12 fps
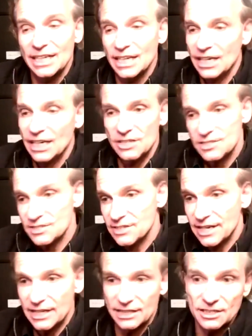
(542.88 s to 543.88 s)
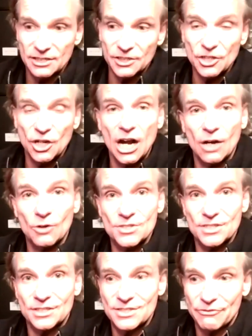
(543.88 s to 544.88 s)
in, let's say, in your house
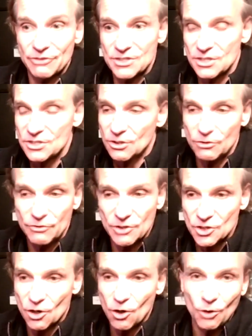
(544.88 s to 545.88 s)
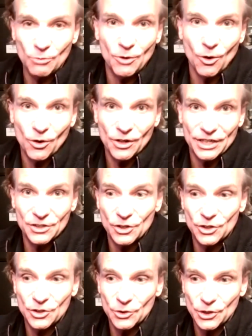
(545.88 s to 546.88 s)
in San Francisco, virtual home, or in
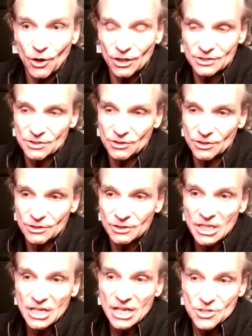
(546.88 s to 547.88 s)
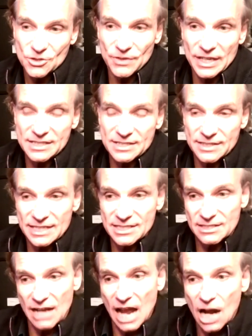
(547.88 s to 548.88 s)
New York. So
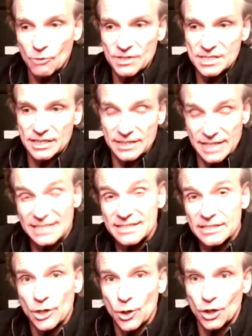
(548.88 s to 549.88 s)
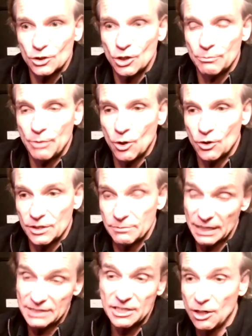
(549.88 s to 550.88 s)
that's how we see it. That's the earn component.
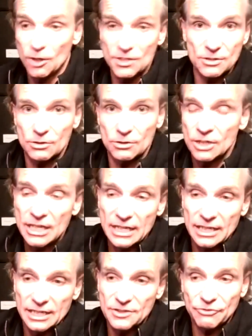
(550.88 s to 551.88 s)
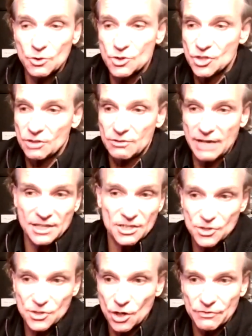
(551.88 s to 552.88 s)
But you can also in the future render
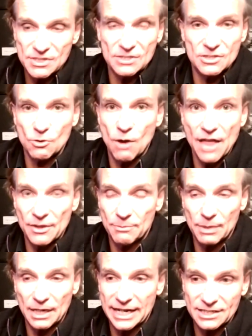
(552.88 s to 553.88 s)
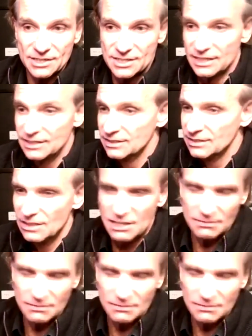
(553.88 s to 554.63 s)
services to other players and